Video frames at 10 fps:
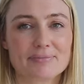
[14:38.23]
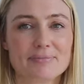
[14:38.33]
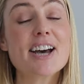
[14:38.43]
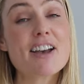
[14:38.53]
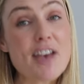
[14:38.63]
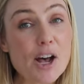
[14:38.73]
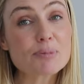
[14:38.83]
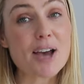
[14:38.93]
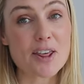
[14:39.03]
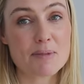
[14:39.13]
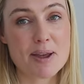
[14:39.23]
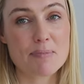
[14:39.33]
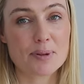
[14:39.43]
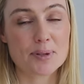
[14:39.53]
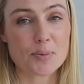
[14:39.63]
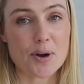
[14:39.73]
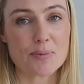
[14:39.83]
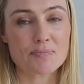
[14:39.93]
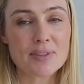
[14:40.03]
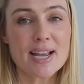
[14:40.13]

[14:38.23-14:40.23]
And I've helped other people as well.